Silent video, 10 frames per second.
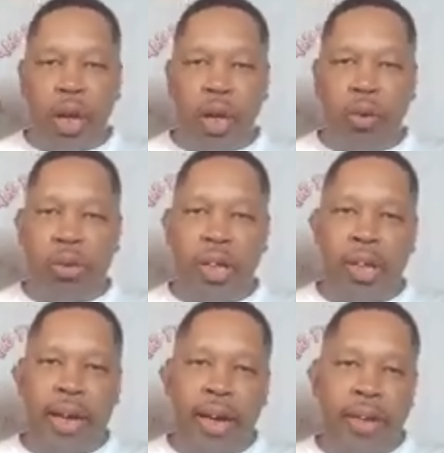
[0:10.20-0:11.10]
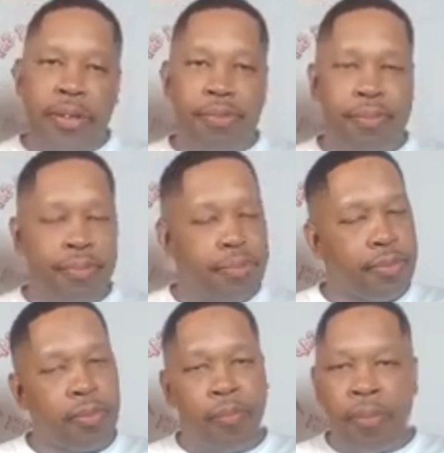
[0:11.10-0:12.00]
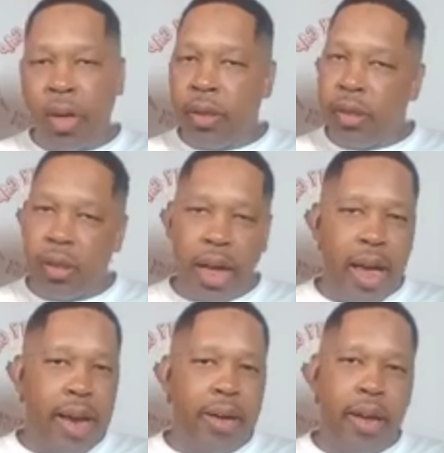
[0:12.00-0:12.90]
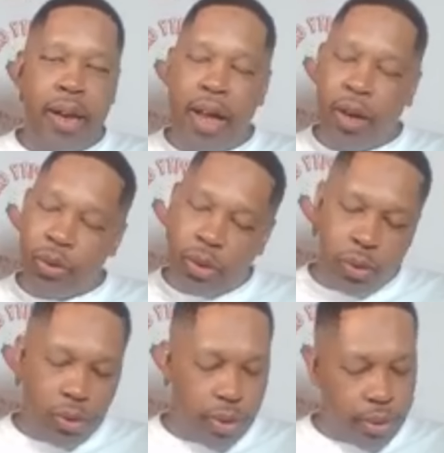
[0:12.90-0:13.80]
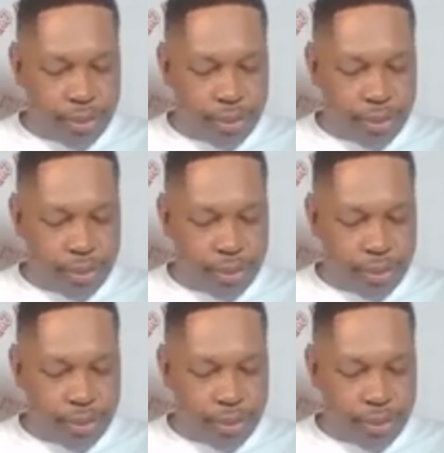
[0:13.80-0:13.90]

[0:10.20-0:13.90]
OG Giggity. Sad day in the household, yo.